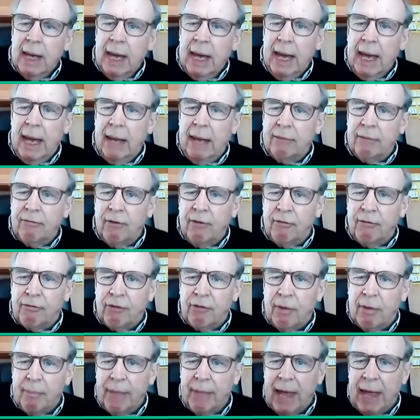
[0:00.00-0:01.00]
And
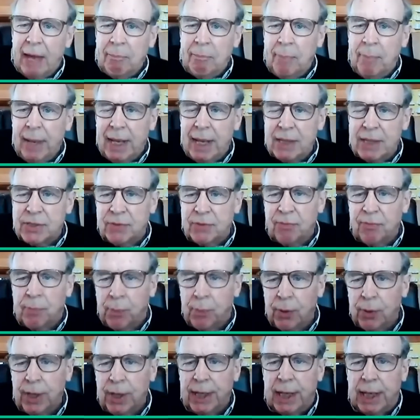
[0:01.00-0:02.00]
from that base of
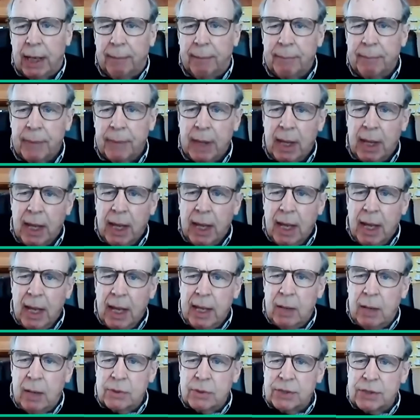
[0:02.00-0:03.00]
printing,
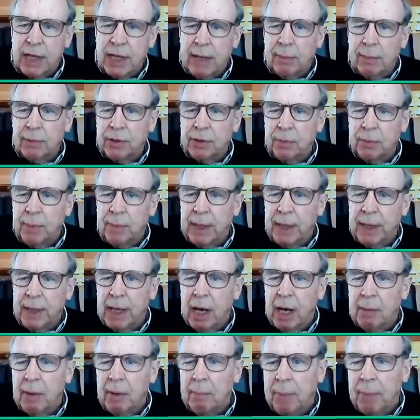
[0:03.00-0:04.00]
he was able to
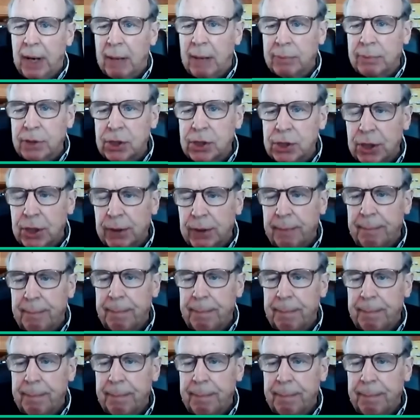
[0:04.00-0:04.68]
become a publisher,